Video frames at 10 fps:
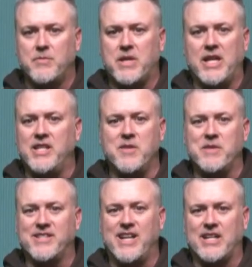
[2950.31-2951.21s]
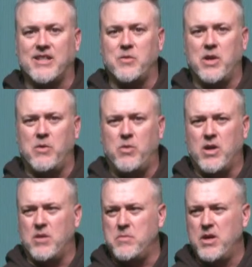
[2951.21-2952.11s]
I'm getting them exactly where I
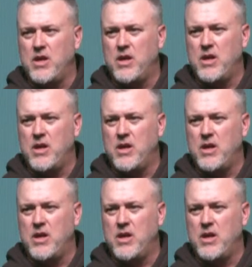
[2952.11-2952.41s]
want them?